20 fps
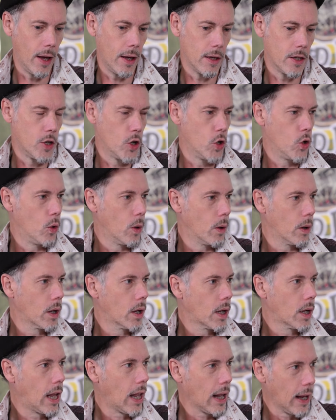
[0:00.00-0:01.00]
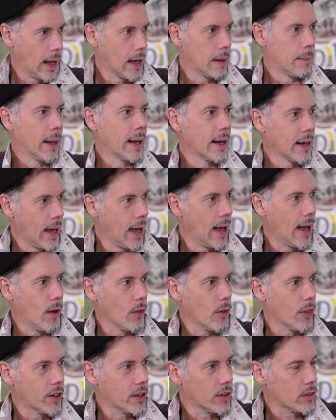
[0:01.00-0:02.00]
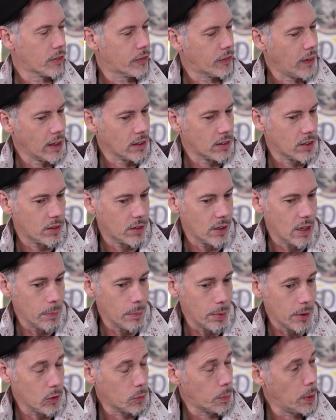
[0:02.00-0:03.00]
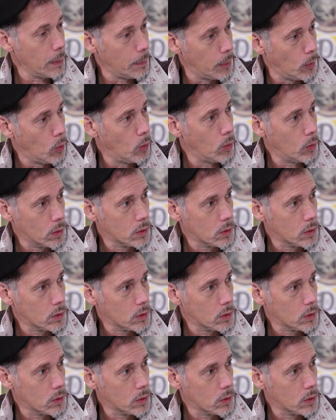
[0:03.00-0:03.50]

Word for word: you well, claiming not, now that it's fantasy because well, people